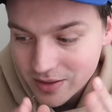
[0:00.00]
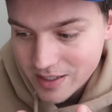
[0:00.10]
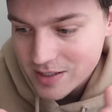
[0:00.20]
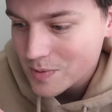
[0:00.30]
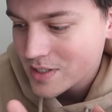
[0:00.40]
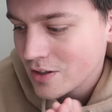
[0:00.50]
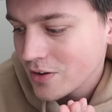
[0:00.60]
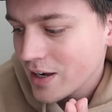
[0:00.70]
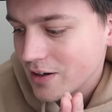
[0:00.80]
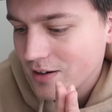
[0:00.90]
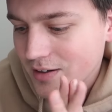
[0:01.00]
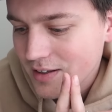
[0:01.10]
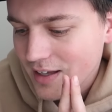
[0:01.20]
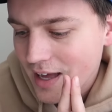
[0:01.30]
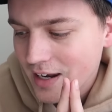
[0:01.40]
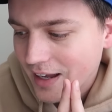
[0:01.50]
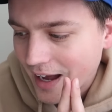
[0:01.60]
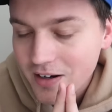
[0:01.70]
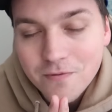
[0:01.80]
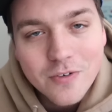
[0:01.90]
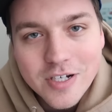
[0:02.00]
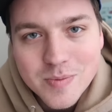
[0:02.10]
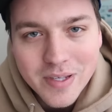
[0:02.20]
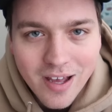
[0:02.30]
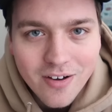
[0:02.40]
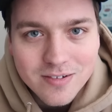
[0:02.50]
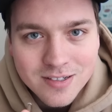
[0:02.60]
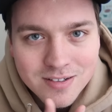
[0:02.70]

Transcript: This was in the letter, and it kind of freaks me out.